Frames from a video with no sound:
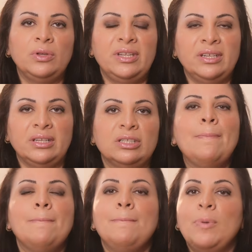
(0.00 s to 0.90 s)
the details.
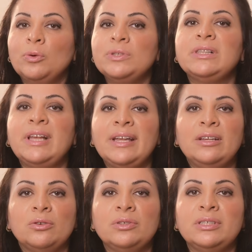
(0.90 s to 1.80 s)
Both
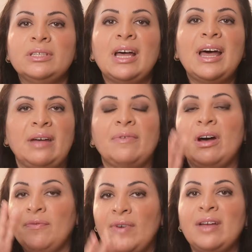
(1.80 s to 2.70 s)
landlords have
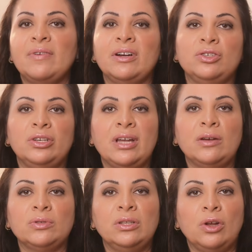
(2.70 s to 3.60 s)
a
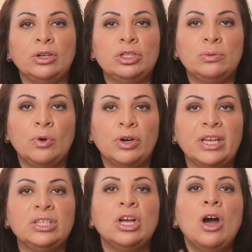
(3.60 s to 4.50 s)
$500,000
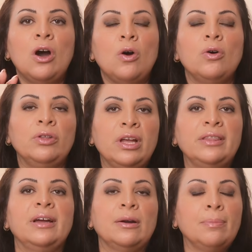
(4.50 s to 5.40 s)
mortgage on
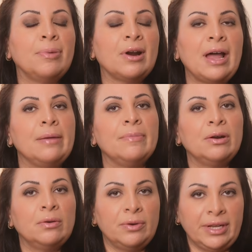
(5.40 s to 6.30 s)
their
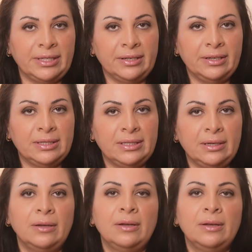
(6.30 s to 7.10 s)
primary residency.